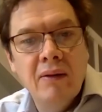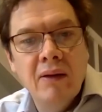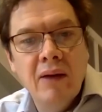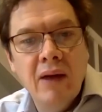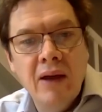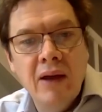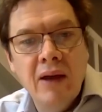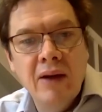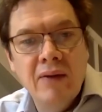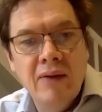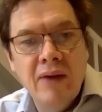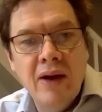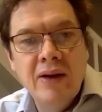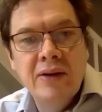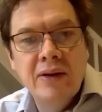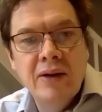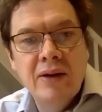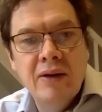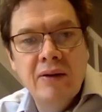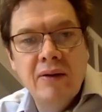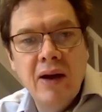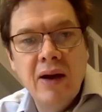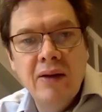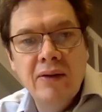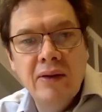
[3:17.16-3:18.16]
innovated
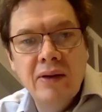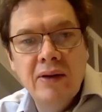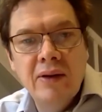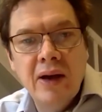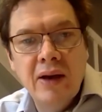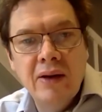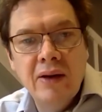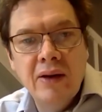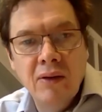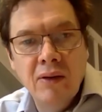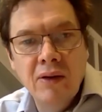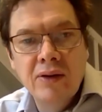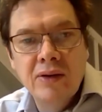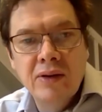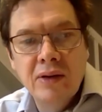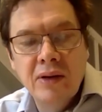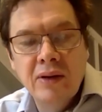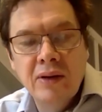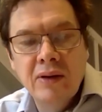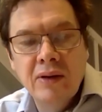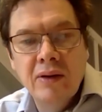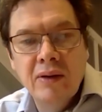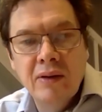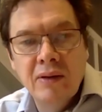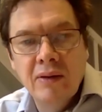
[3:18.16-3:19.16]
around the
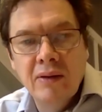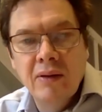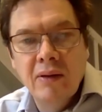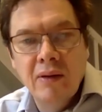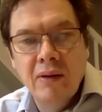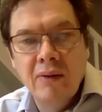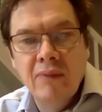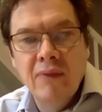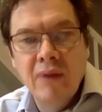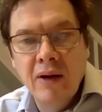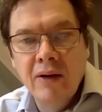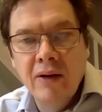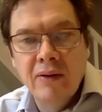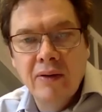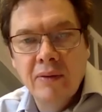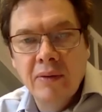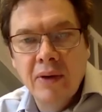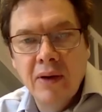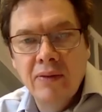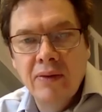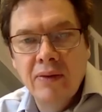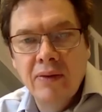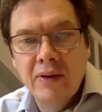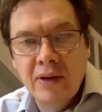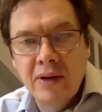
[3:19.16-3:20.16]
technology that in front of them.
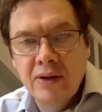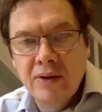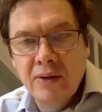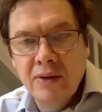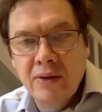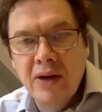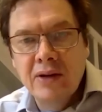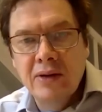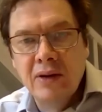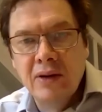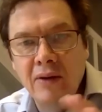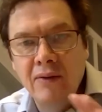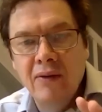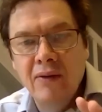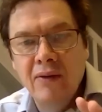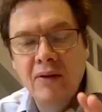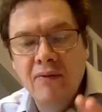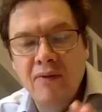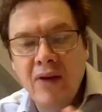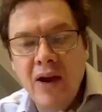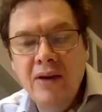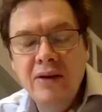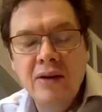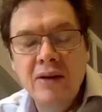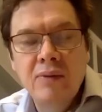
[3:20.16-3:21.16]
Given the situation, they've
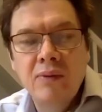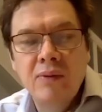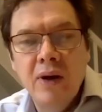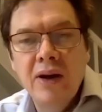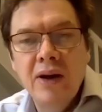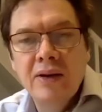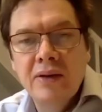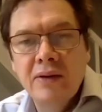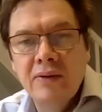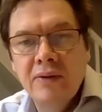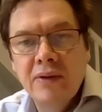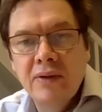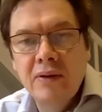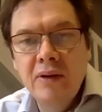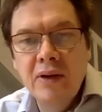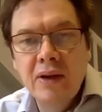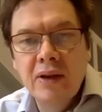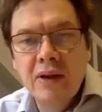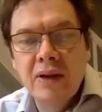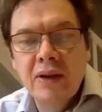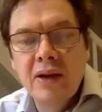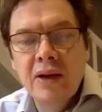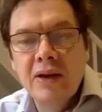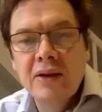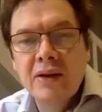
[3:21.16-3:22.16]
invented ways of
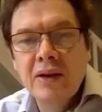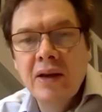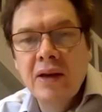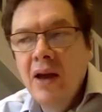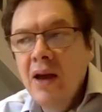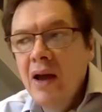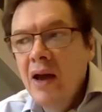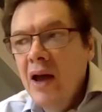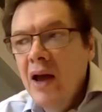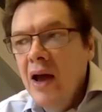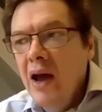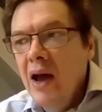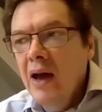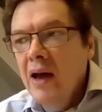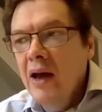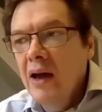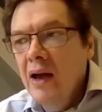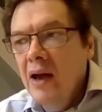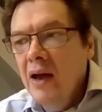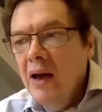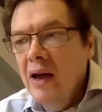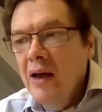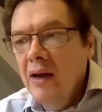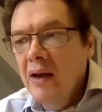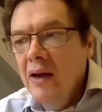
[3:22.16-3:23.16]
doing this,
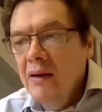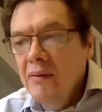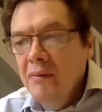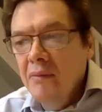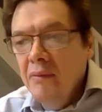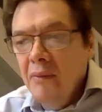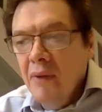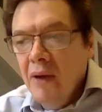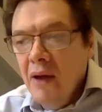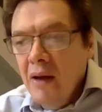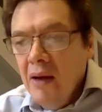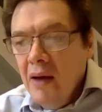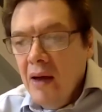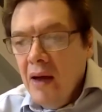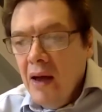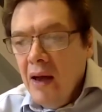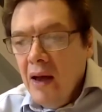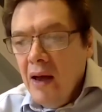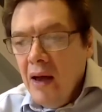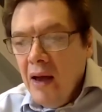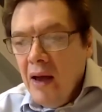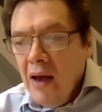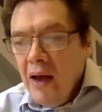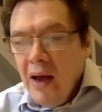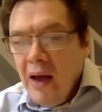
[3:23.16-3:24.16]

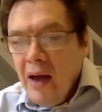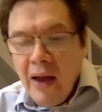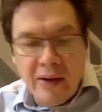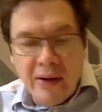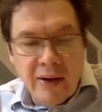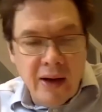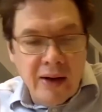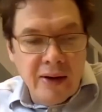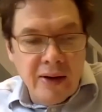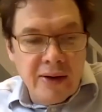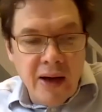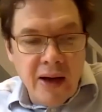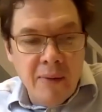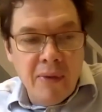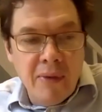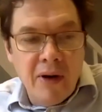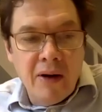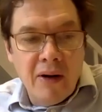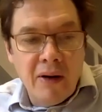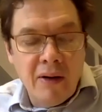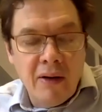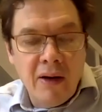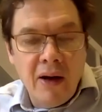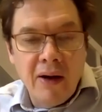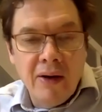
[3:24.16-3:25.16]
and some
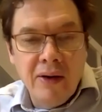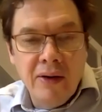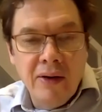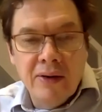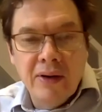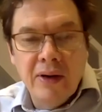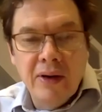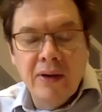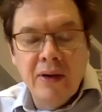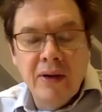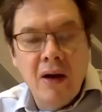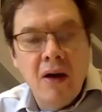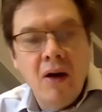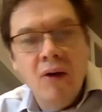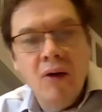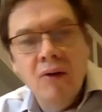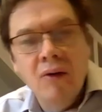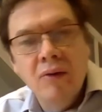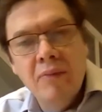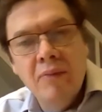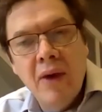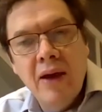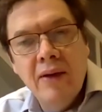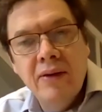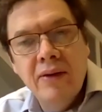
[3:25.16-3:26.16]
are using their
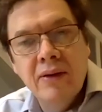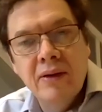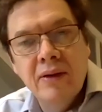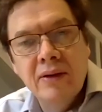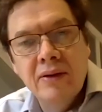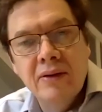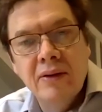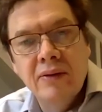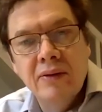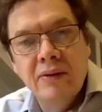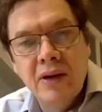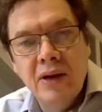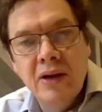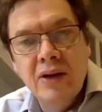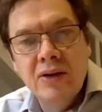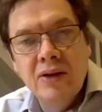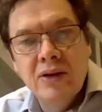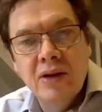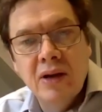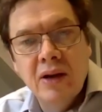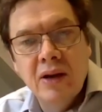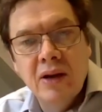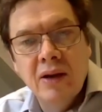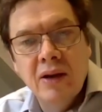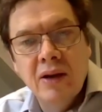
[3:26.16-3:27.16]
old methods of
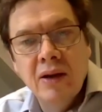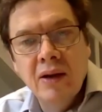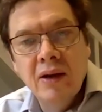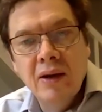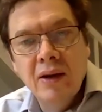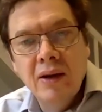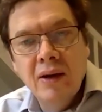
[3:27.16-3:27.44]
teaching